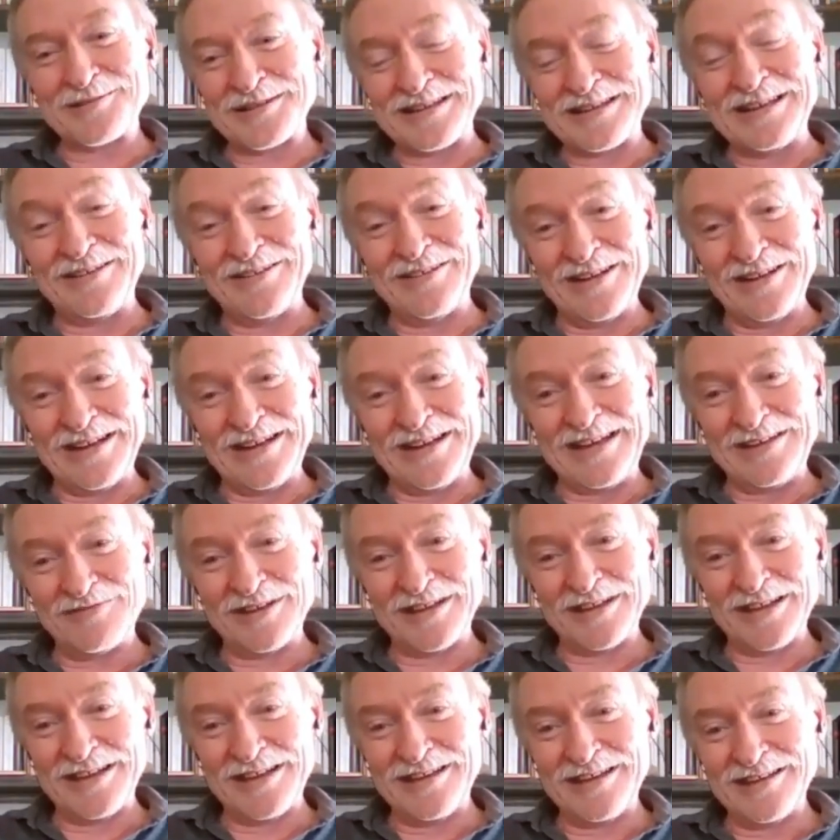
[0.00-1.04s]
you know. And he
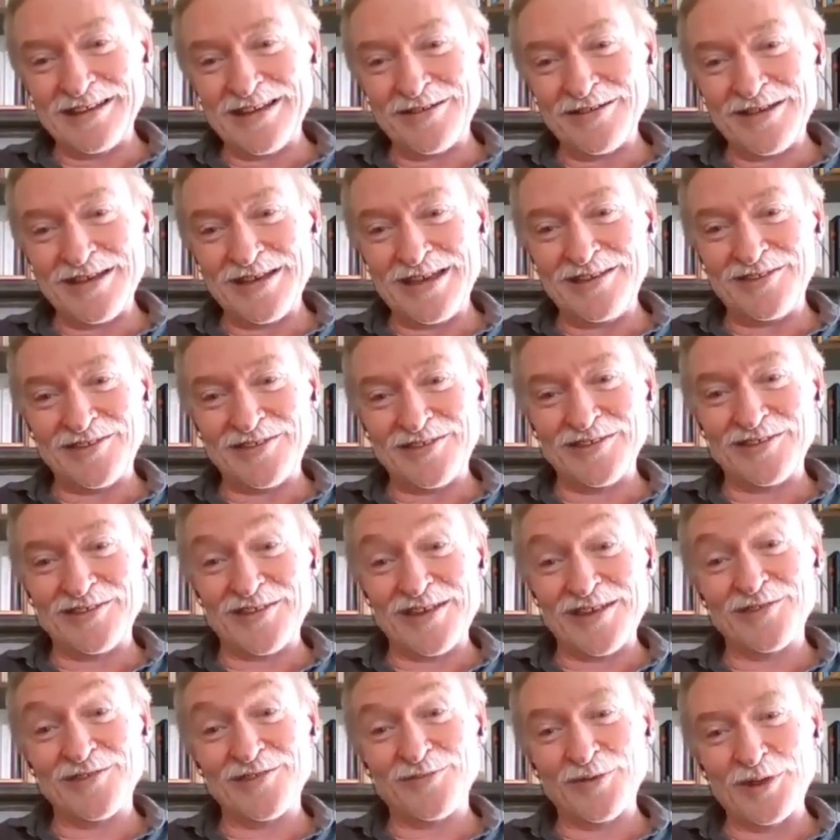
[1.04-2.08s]
really he
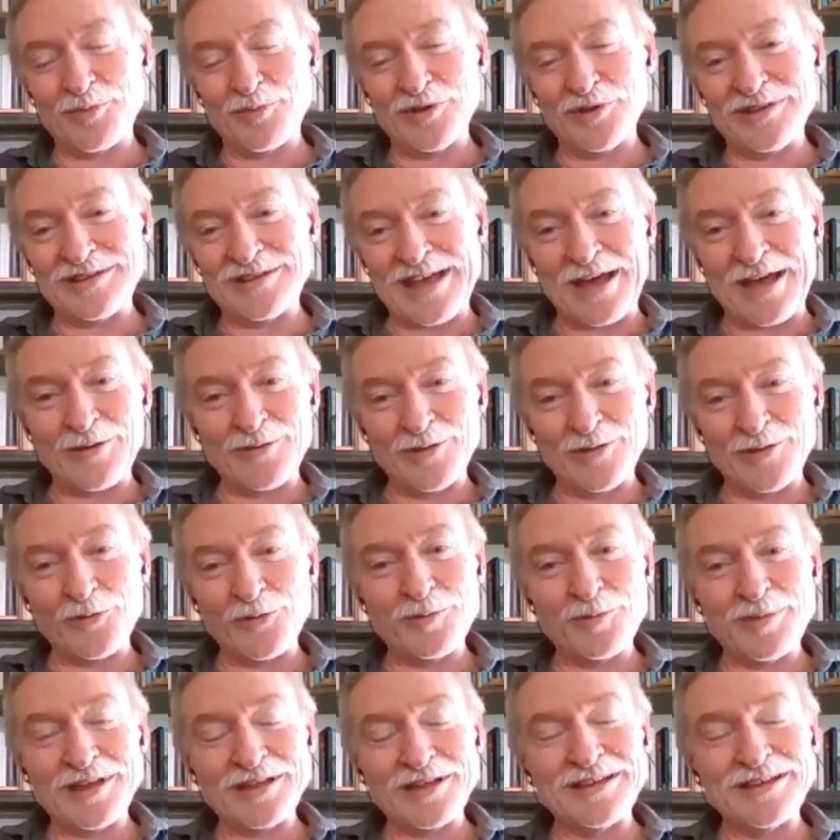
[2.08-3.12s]
successfully put down the
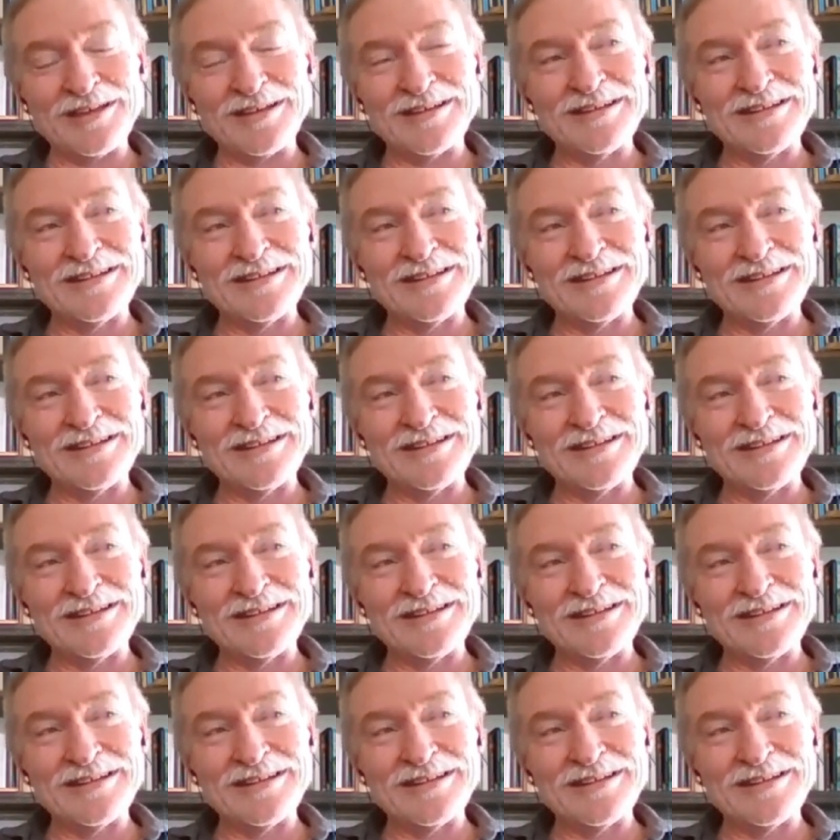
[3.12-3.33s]
rebellion.